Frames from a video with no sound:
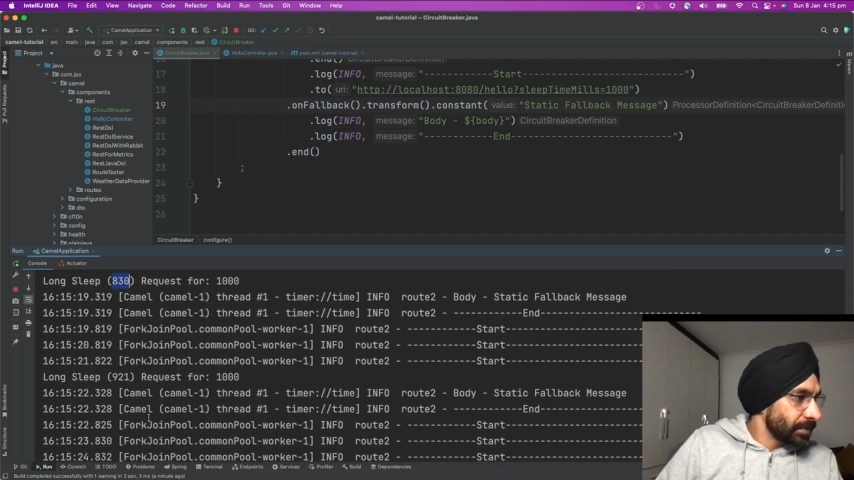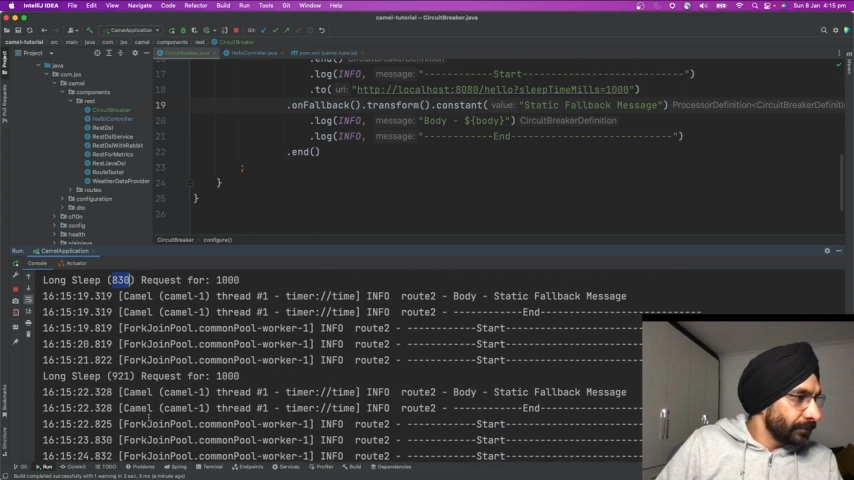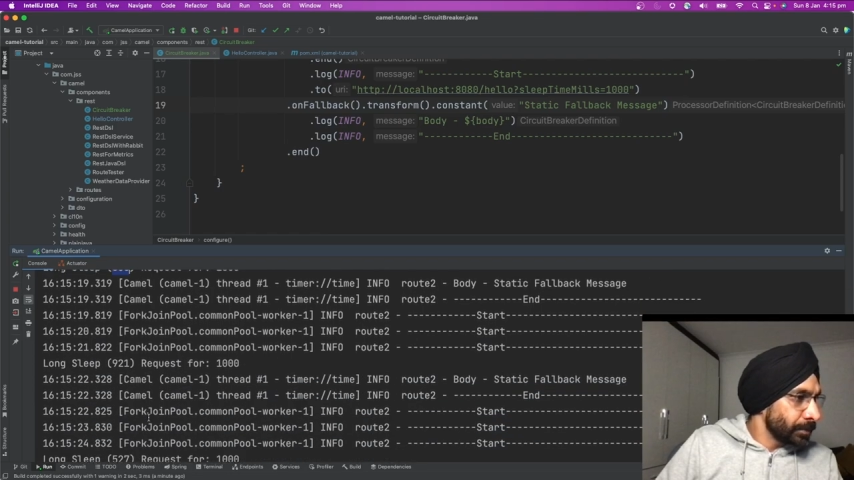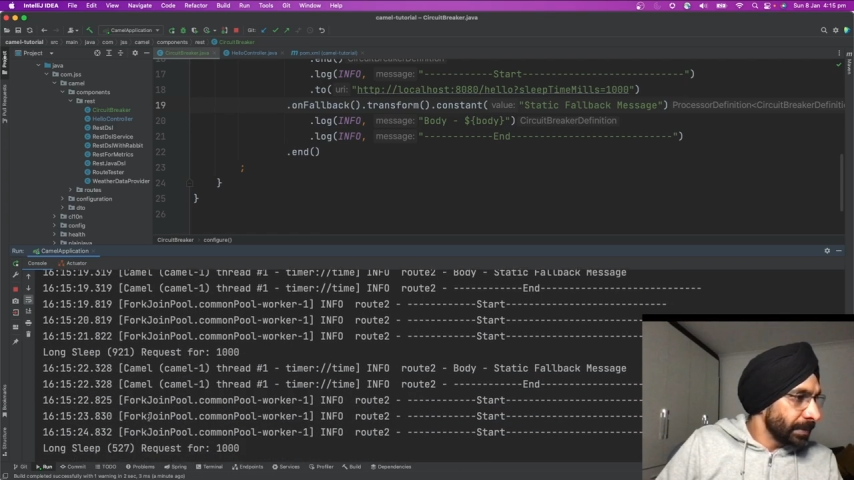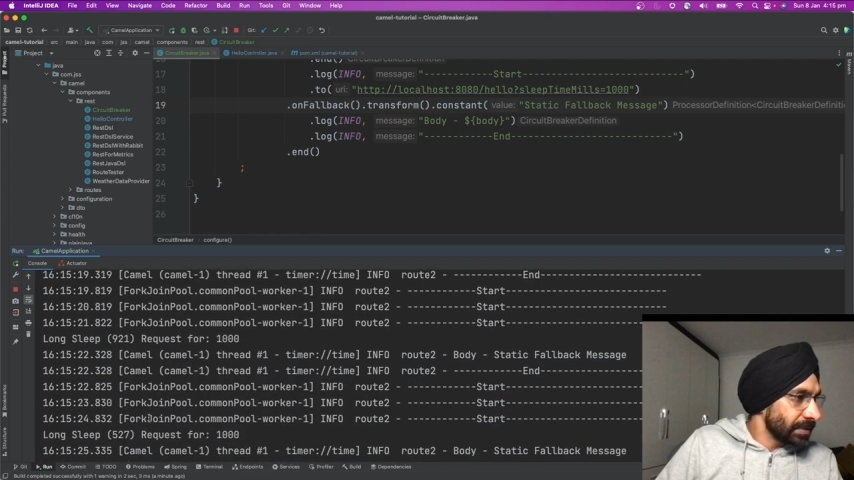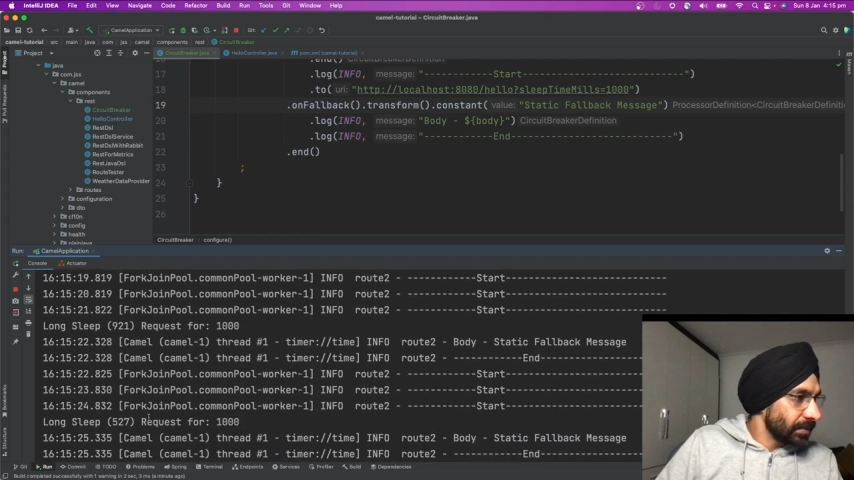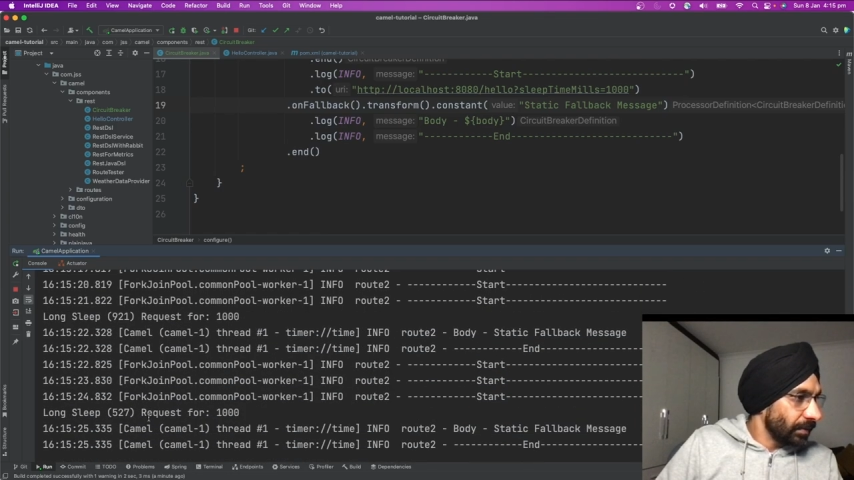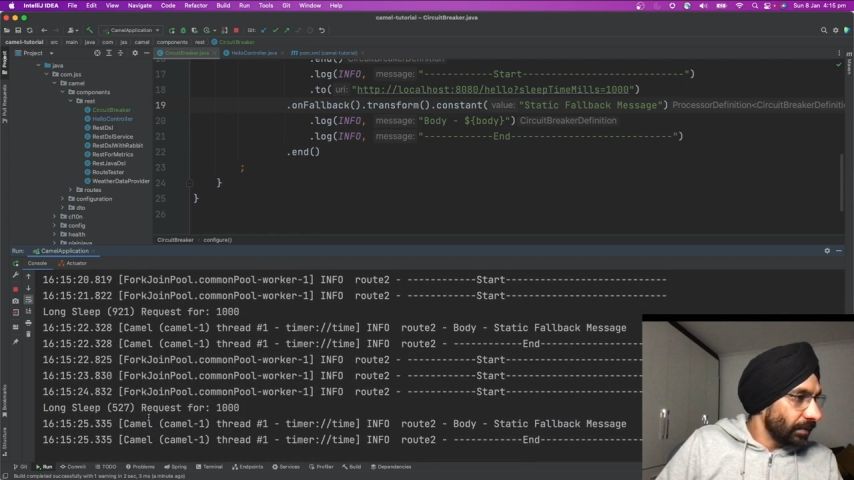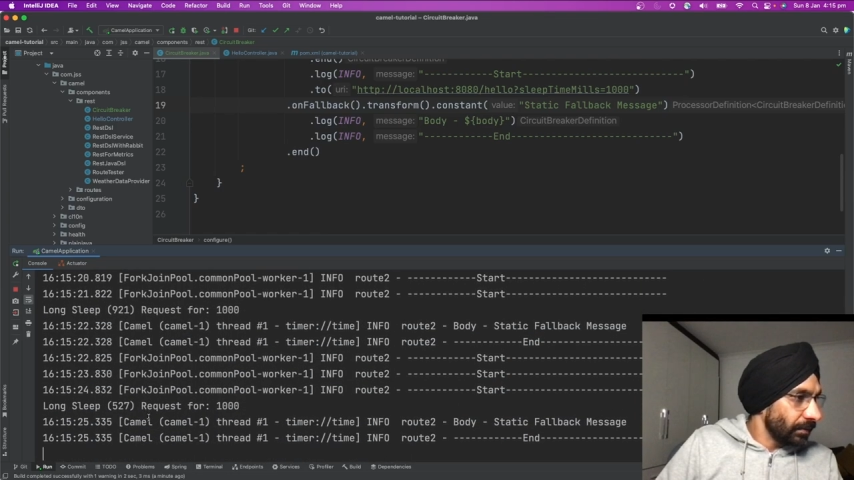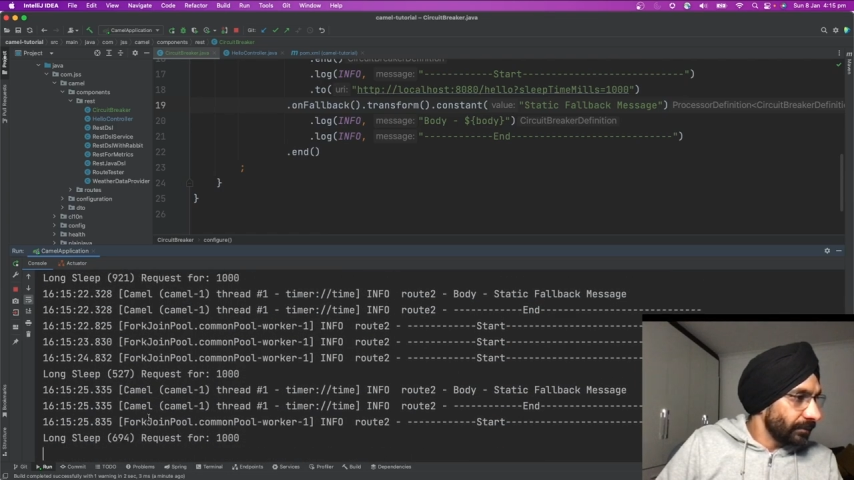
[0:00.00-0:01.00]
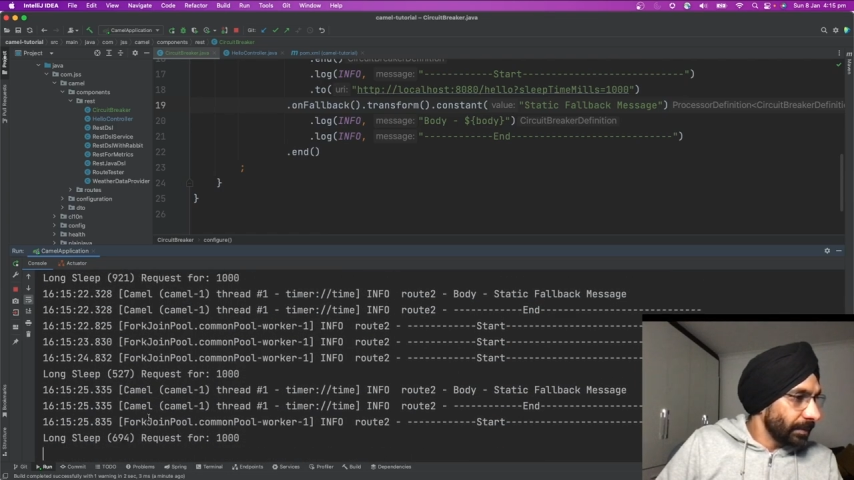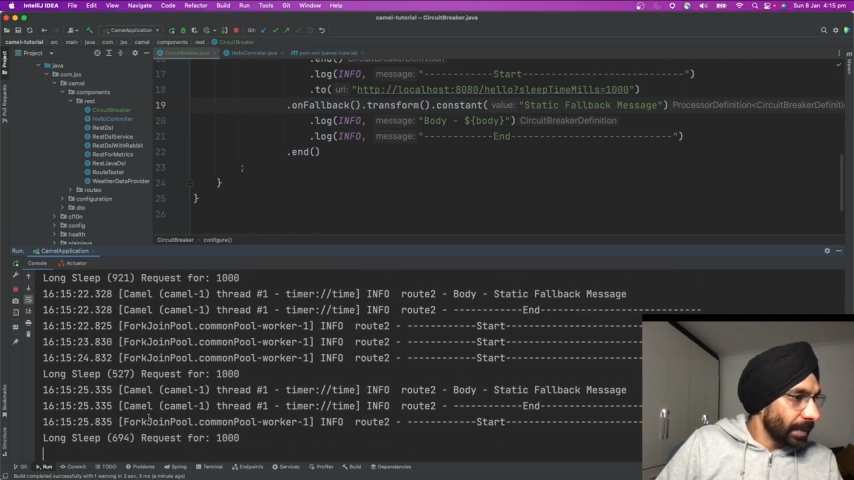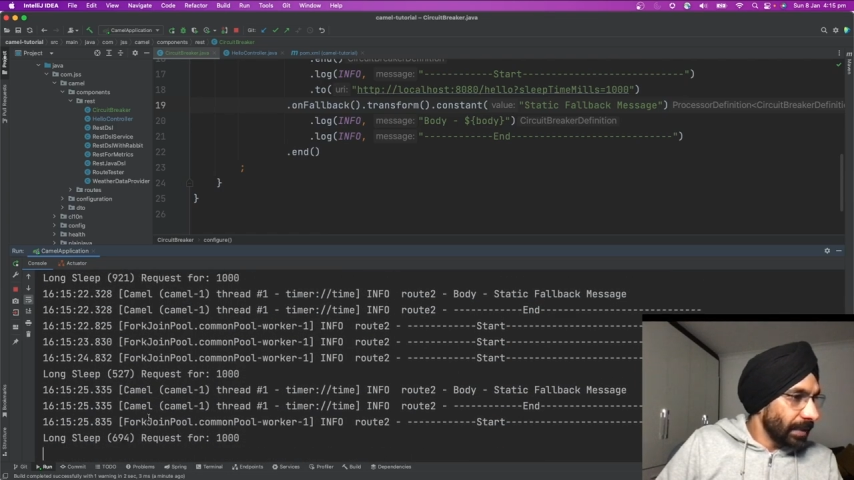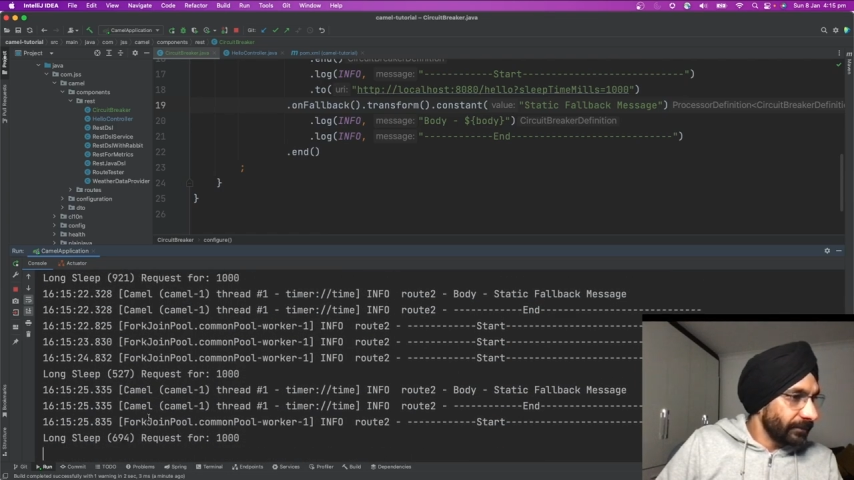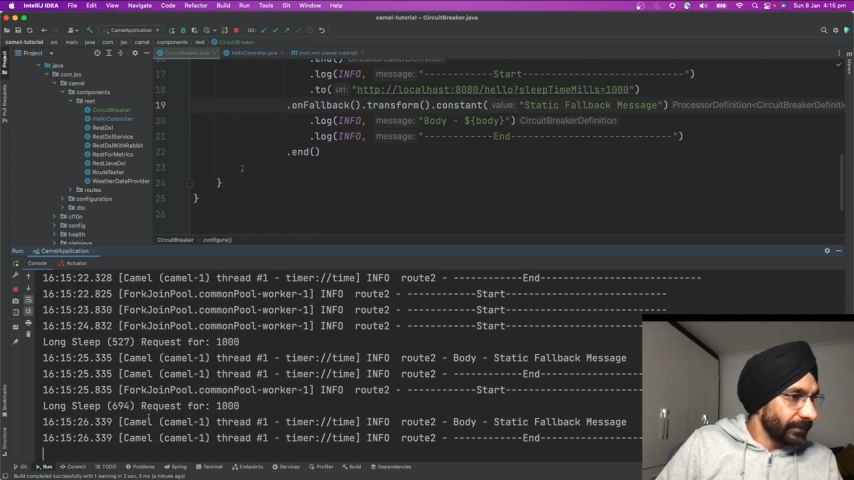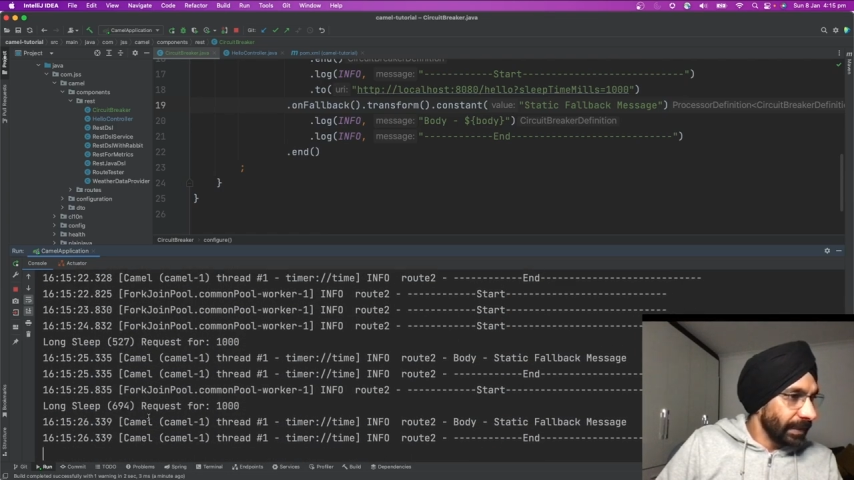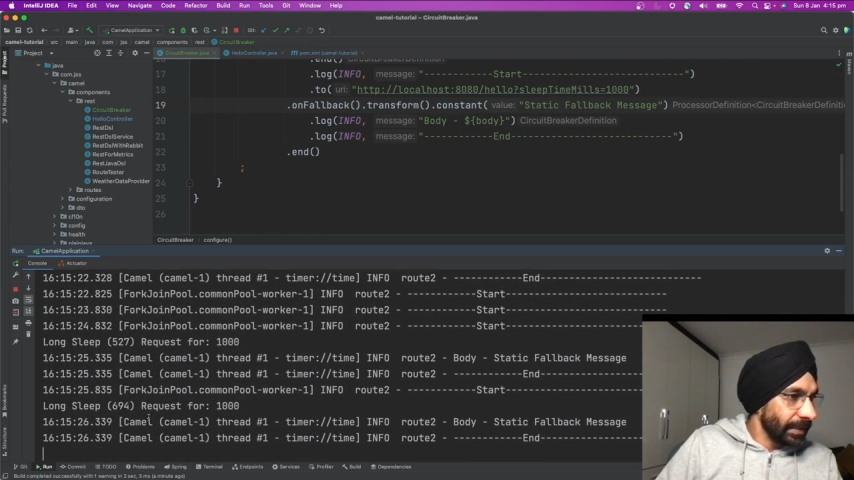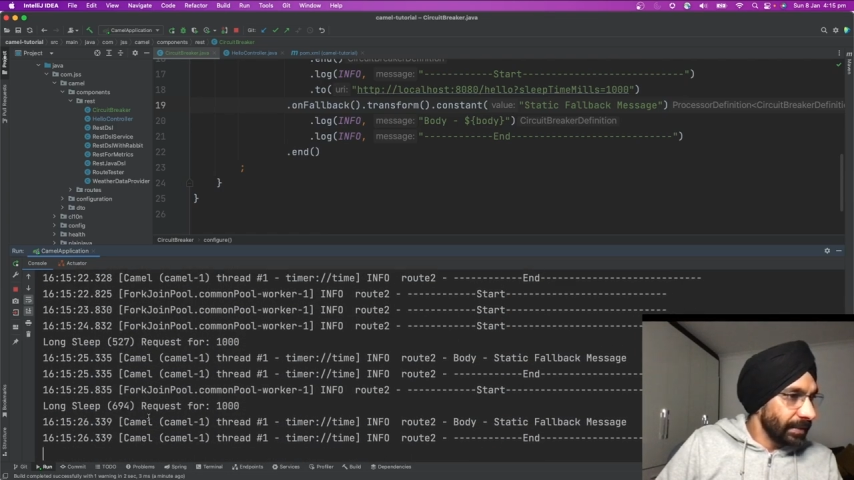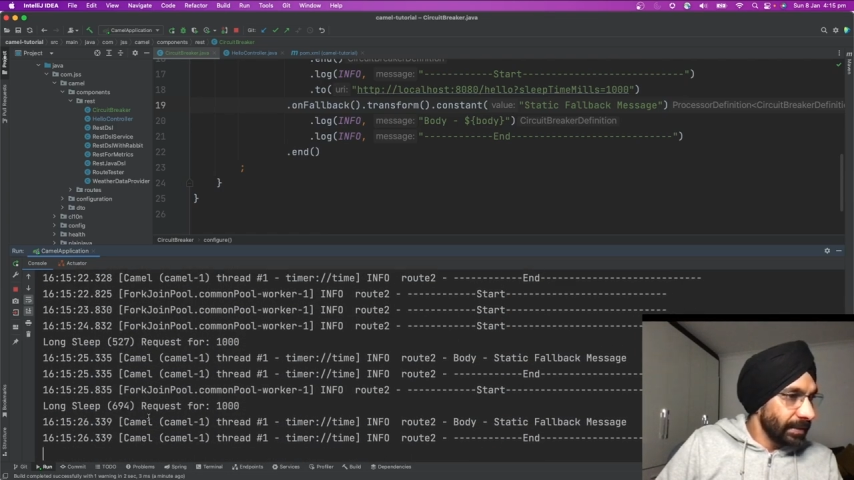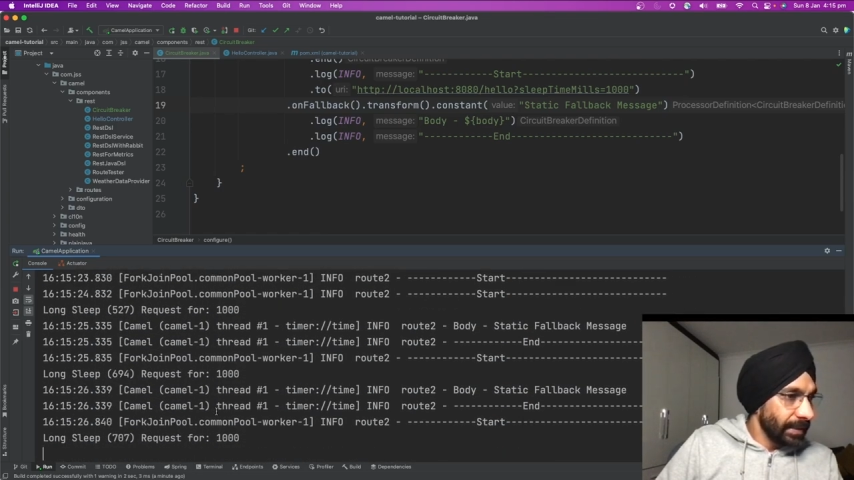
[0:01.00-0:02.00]
so which means all of them are
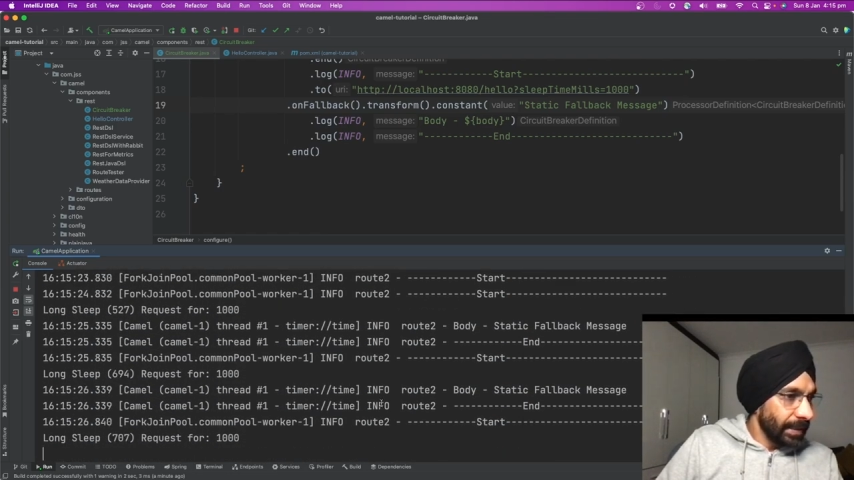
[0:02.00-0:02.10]
failing,